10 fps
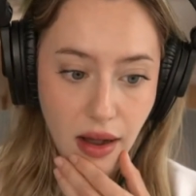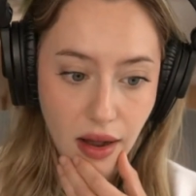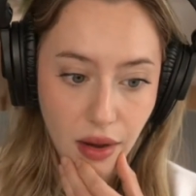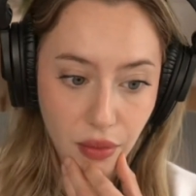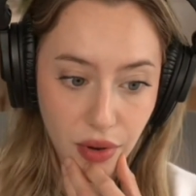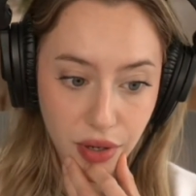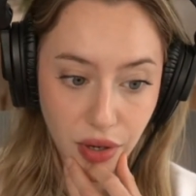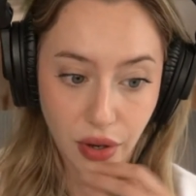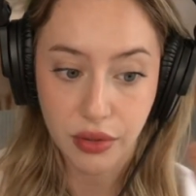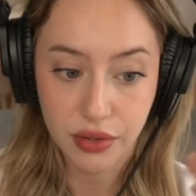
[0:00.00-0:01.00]
where
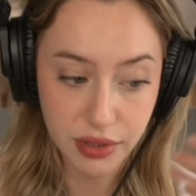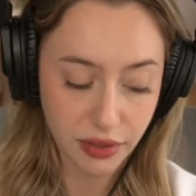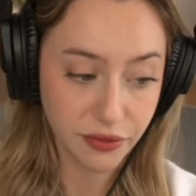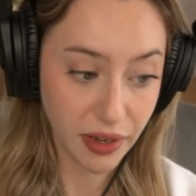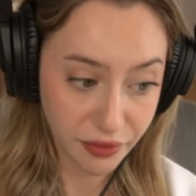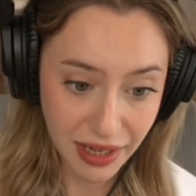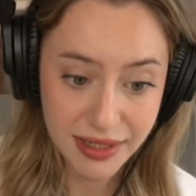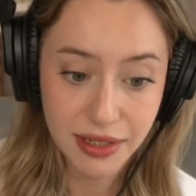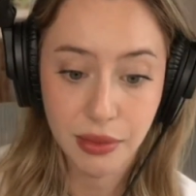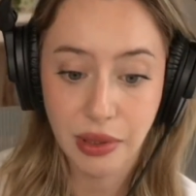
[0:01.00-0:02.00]
there's the
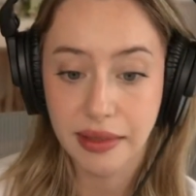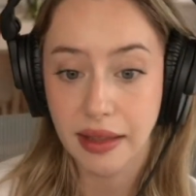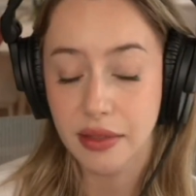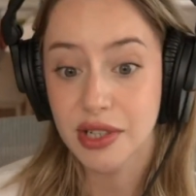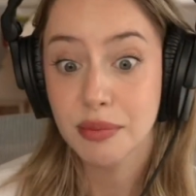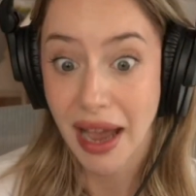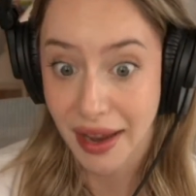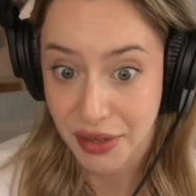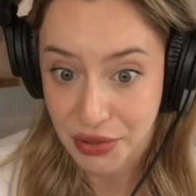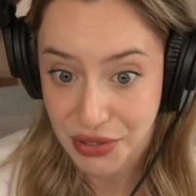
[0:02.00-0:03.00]
festival and then there's
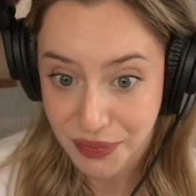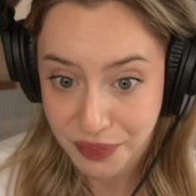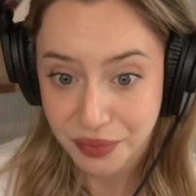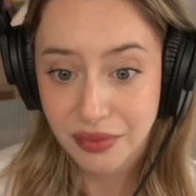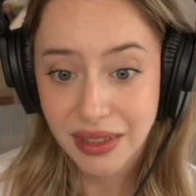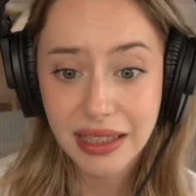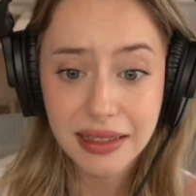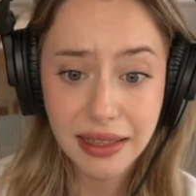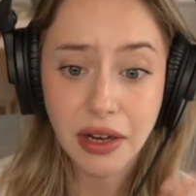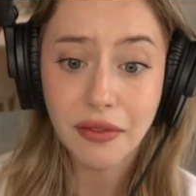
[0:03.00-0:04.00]
panels. And
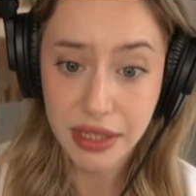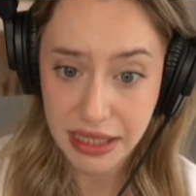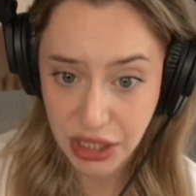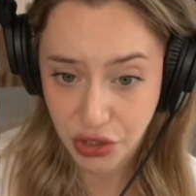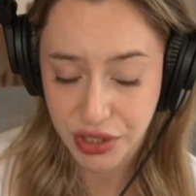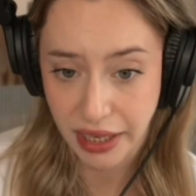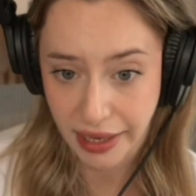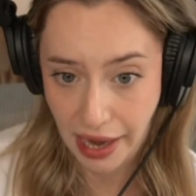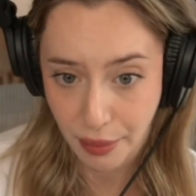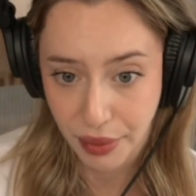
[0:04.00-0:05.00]
then conversations can
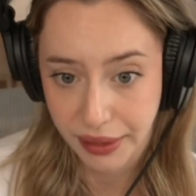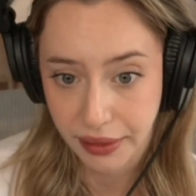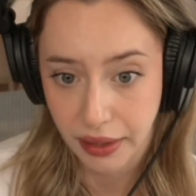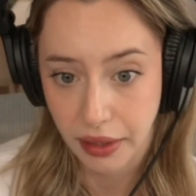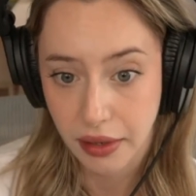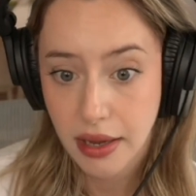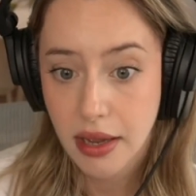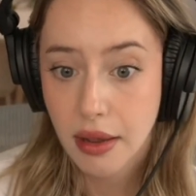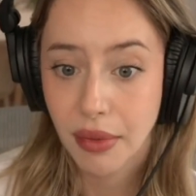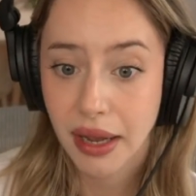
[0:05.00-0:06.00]
happen.
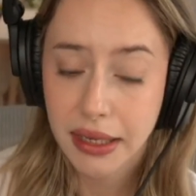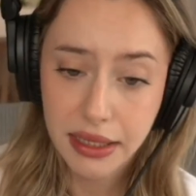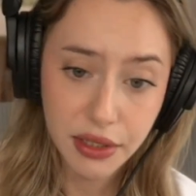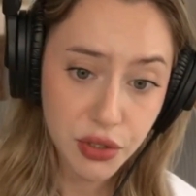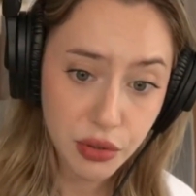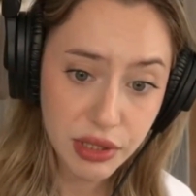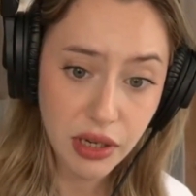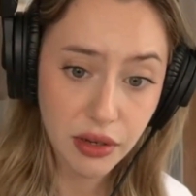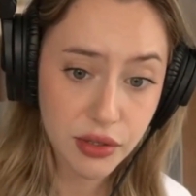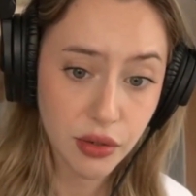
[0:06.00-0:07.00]
My idea too is
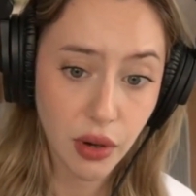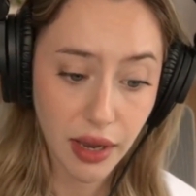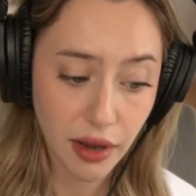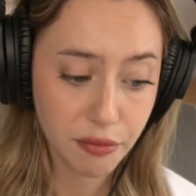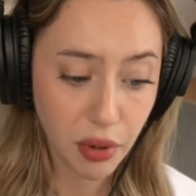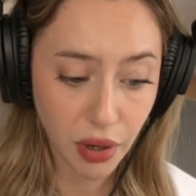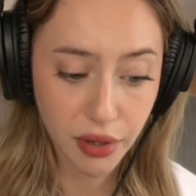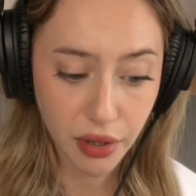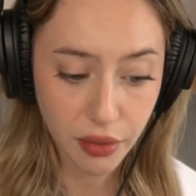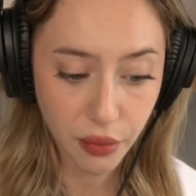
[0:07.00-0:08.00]
also I have
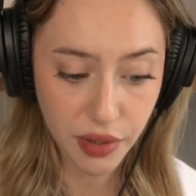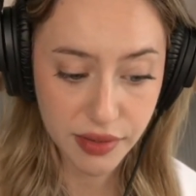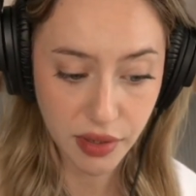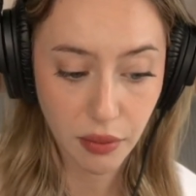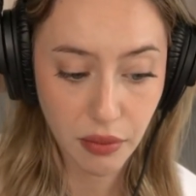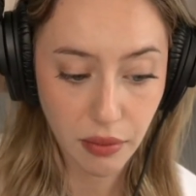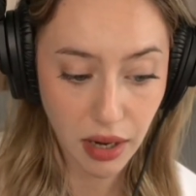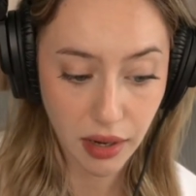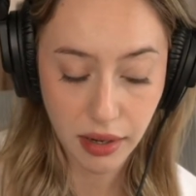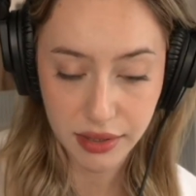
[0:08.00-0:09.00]
partnered with some
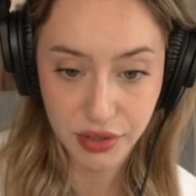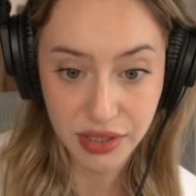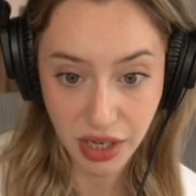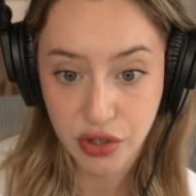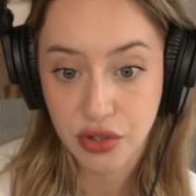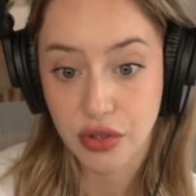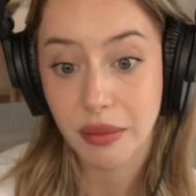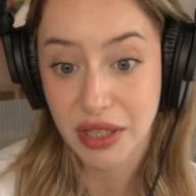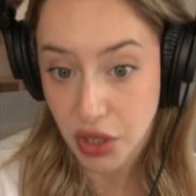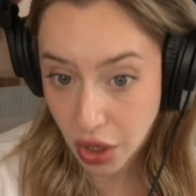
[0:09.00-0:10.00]
associations, or
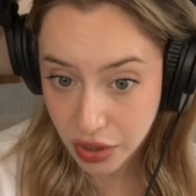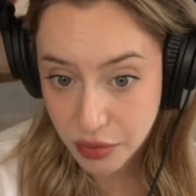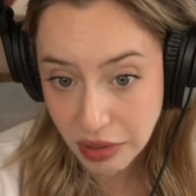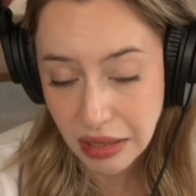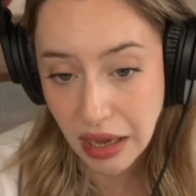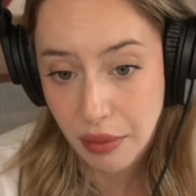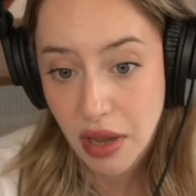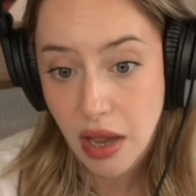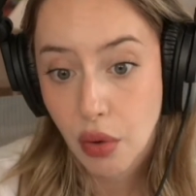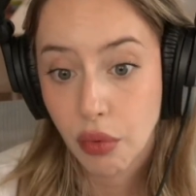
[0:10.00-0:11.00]
I'm in talks with them,
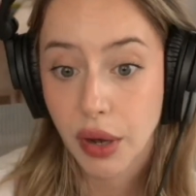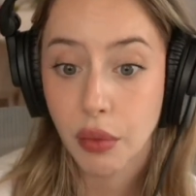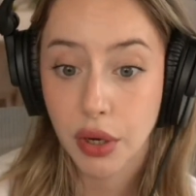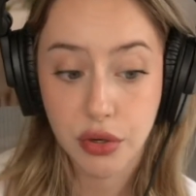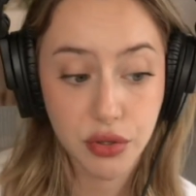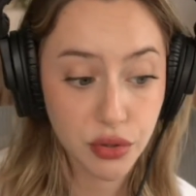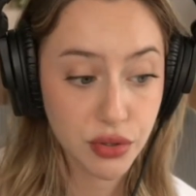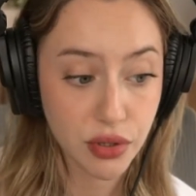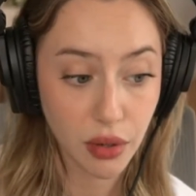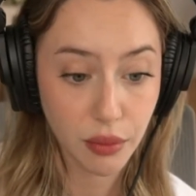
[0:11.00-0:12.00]
where I want to do
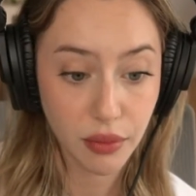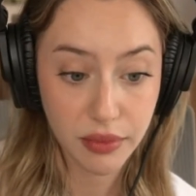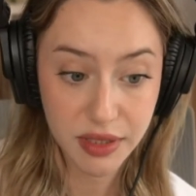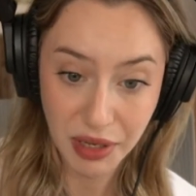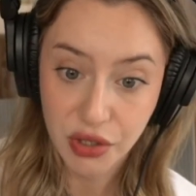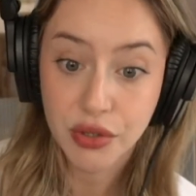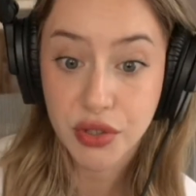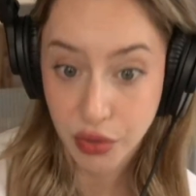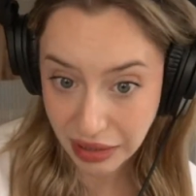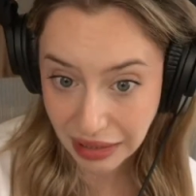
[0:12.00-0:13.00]
some special
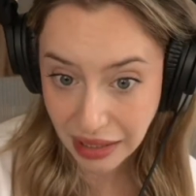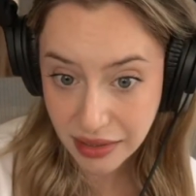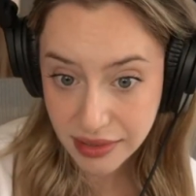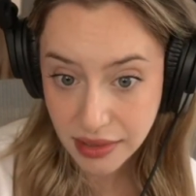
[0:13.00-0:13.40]
screenings